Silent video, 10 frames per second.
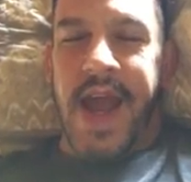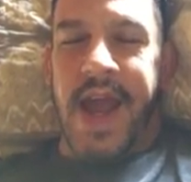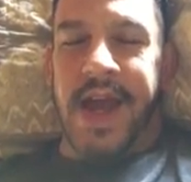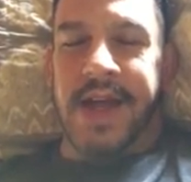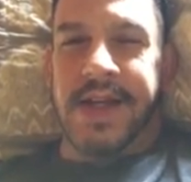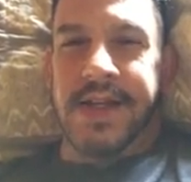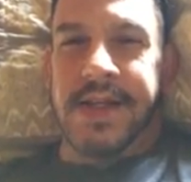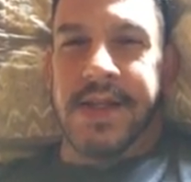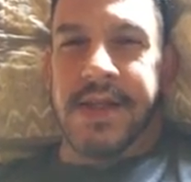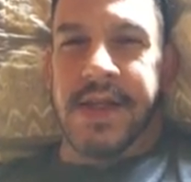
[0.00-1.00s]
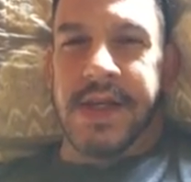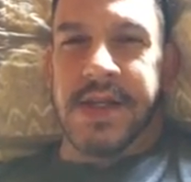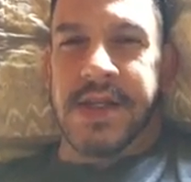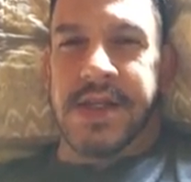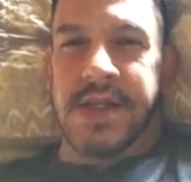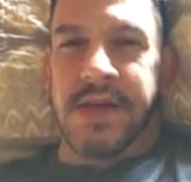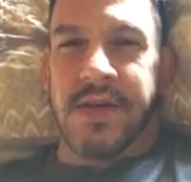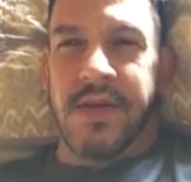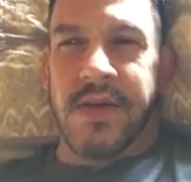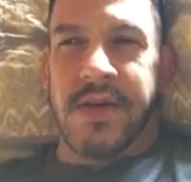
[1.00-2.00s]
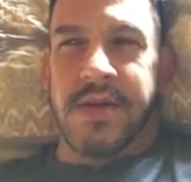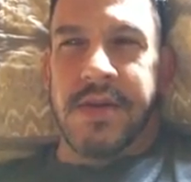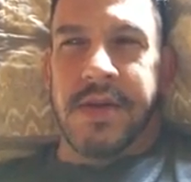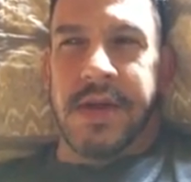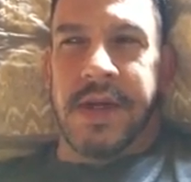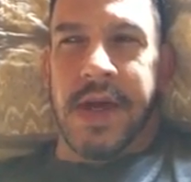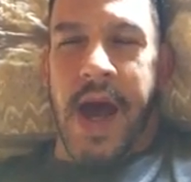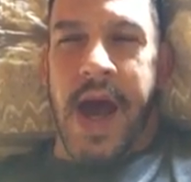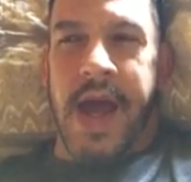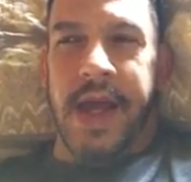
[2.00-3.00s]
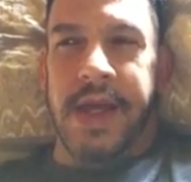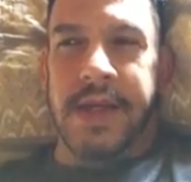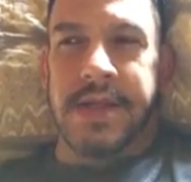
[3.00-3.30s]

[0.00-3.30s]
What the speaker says: and this guy